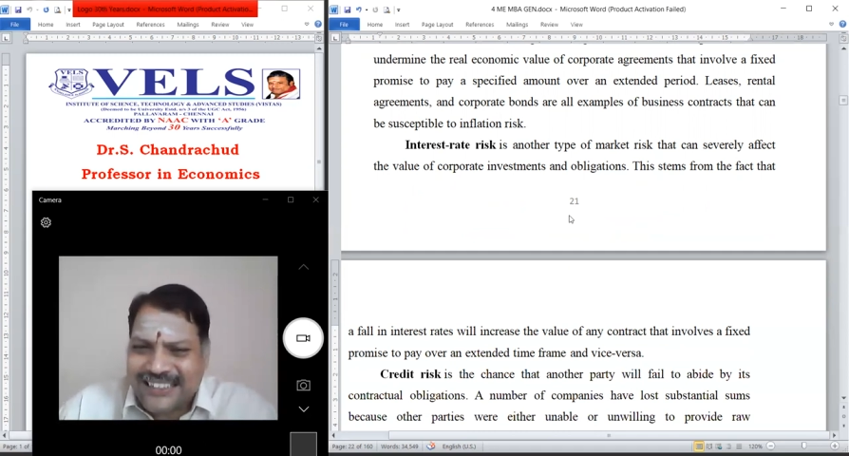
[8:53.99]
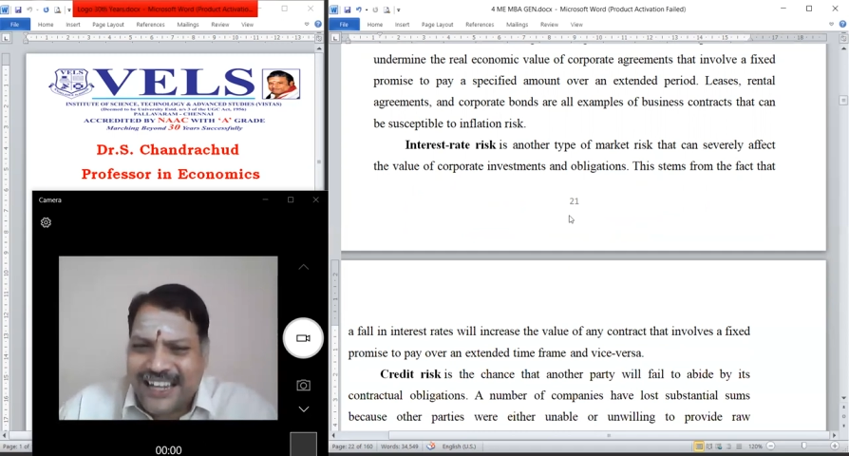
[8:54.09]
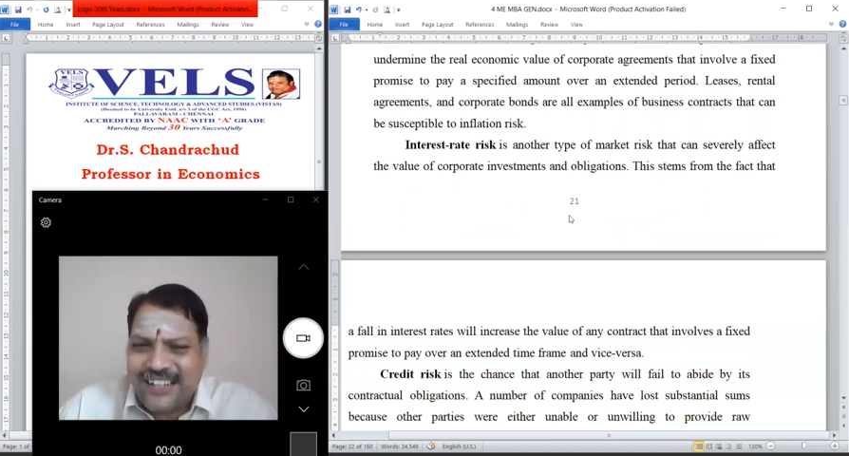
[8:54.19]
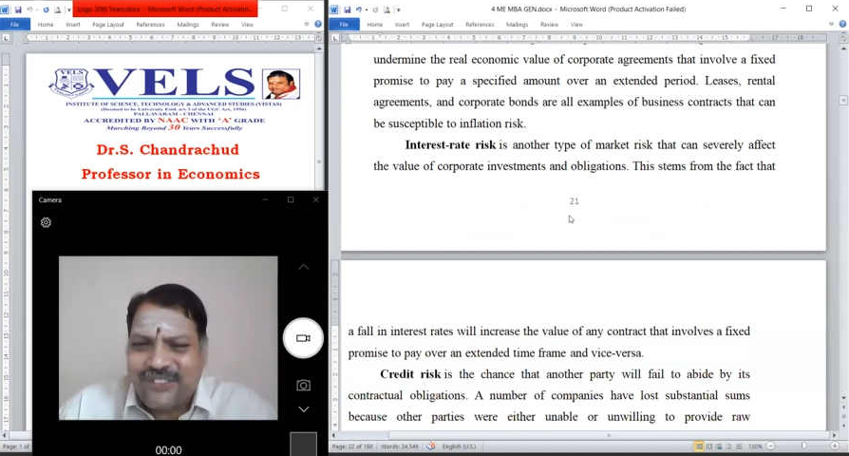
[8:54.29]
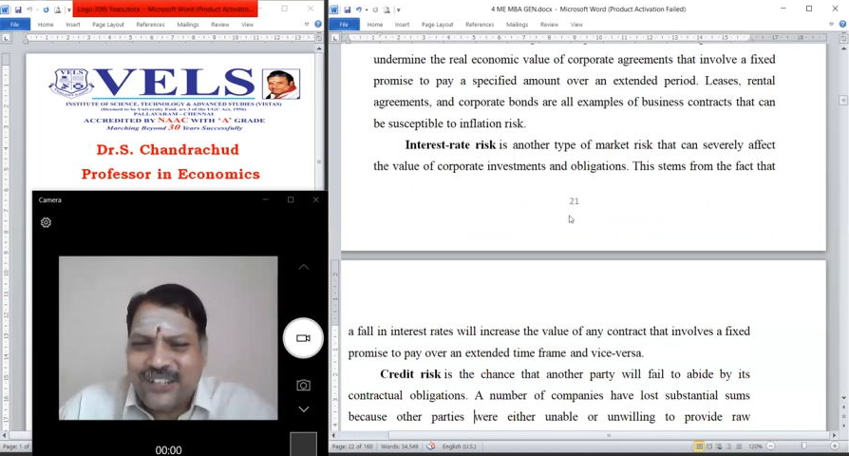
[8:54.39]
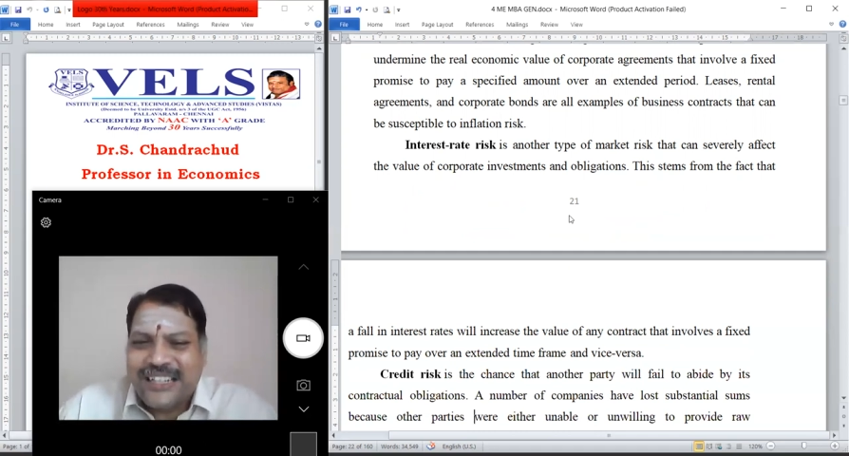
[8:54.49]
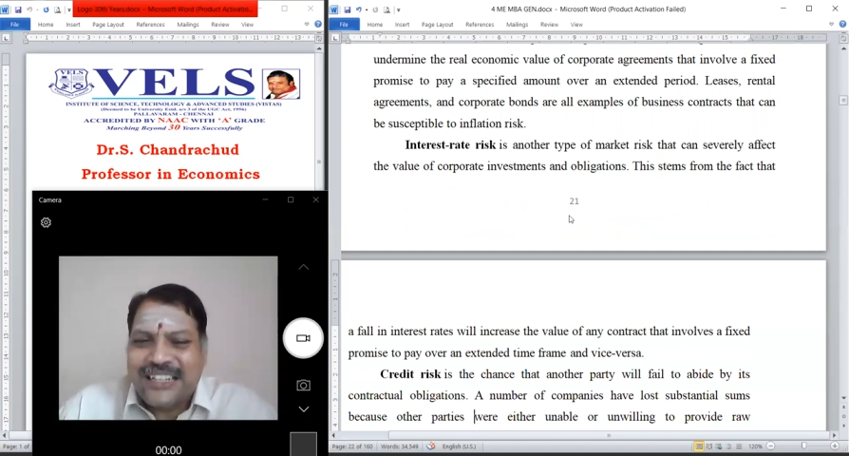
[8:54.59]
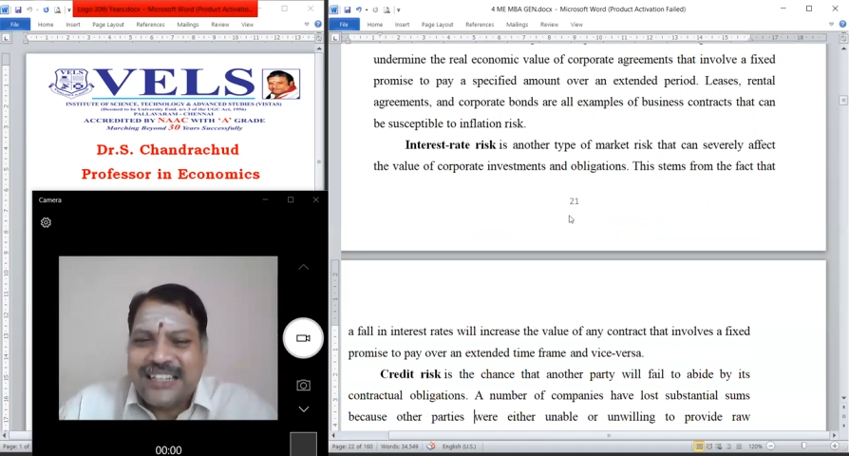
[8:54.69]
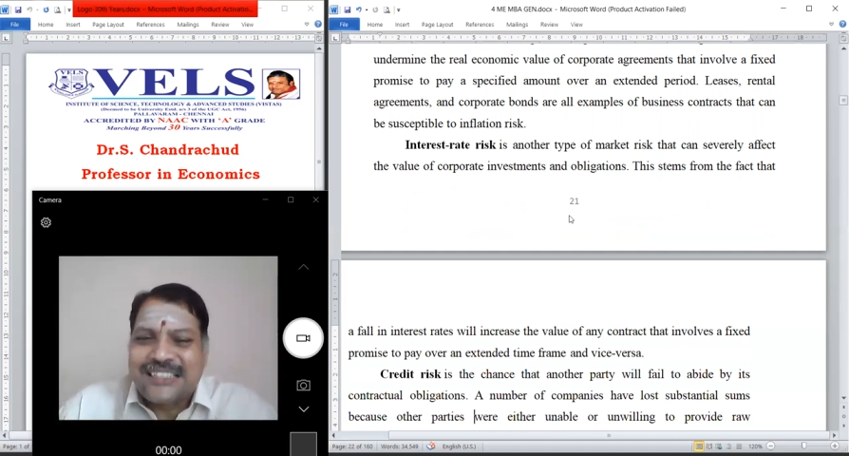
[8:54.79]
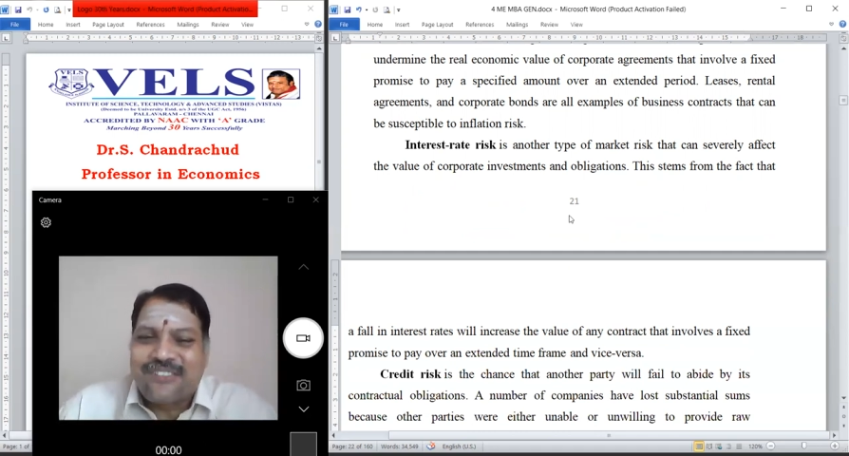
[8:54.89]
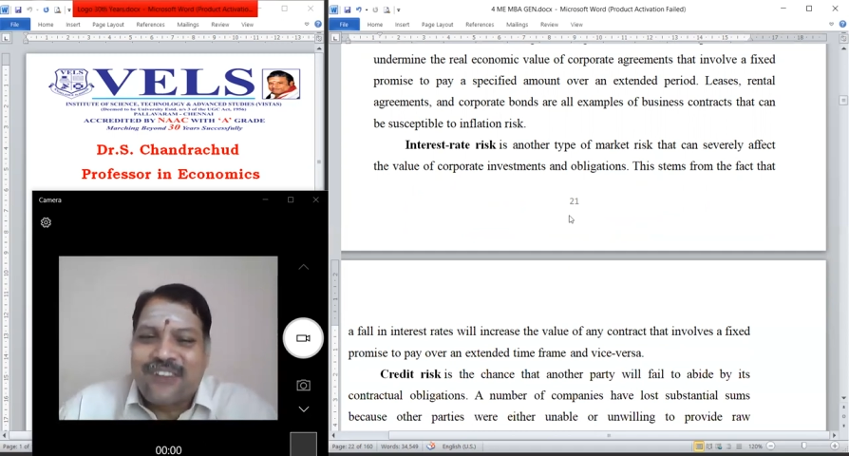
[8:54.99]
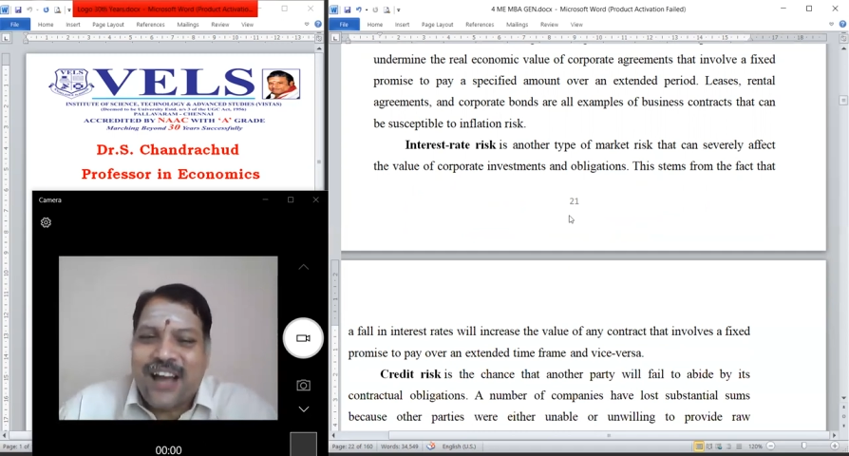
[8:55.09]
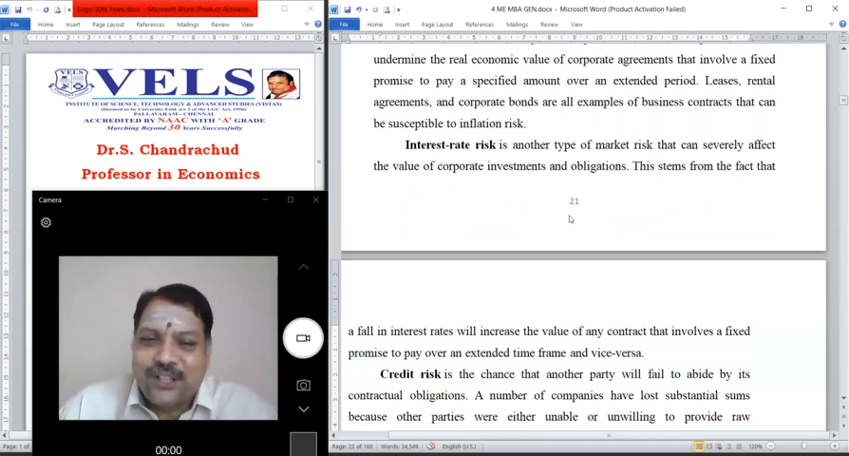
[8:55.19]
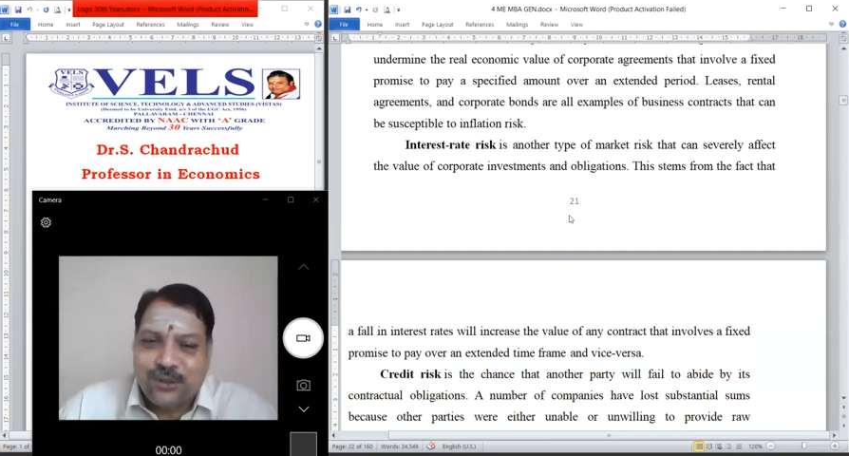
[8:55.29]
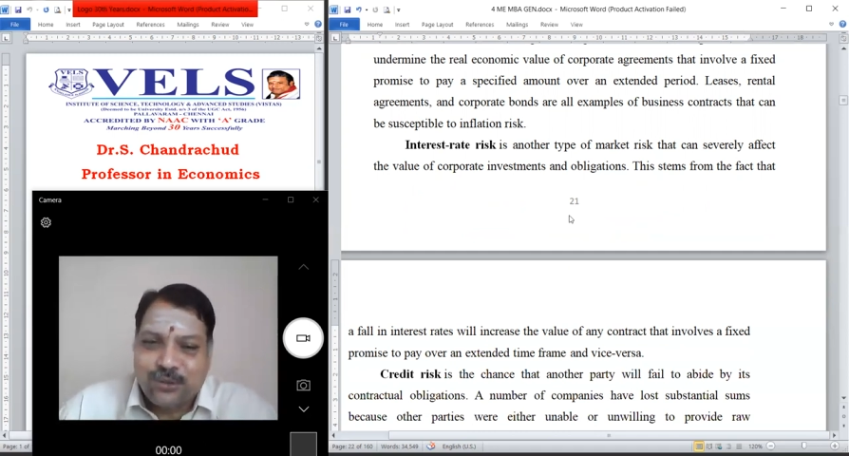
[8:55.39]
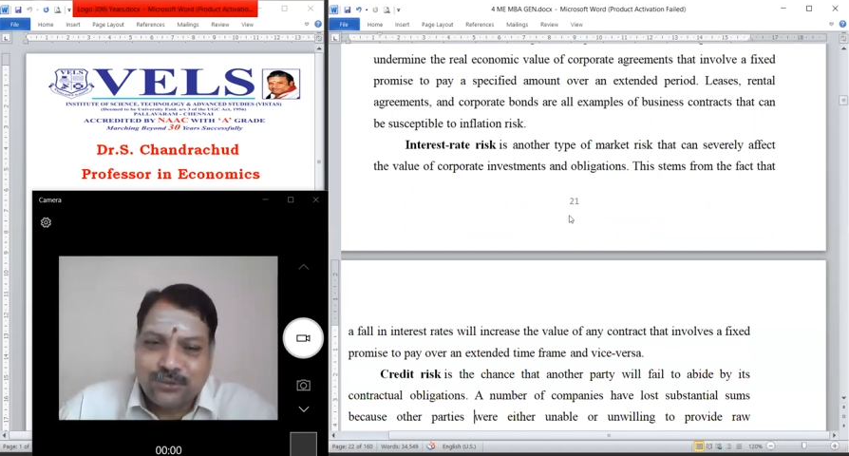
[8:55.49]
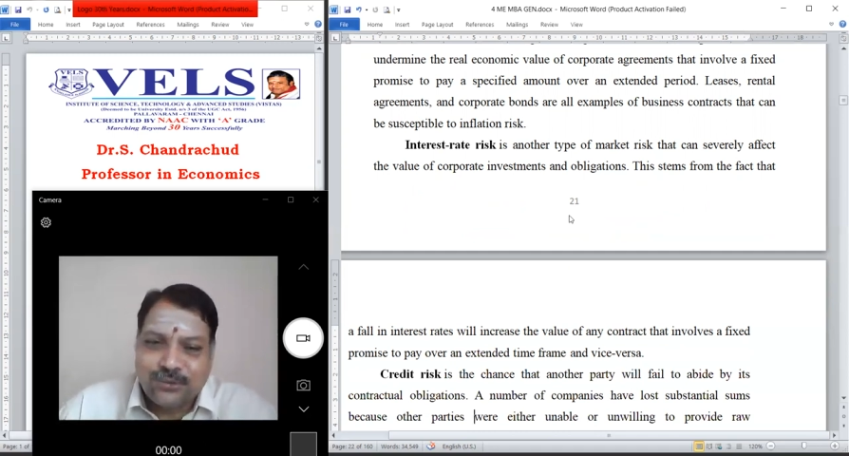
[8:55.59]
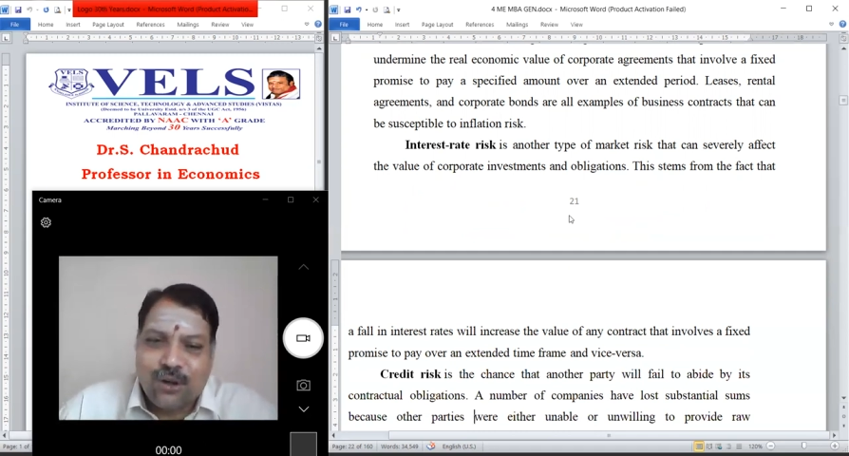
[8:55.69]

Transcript: rate will increase the value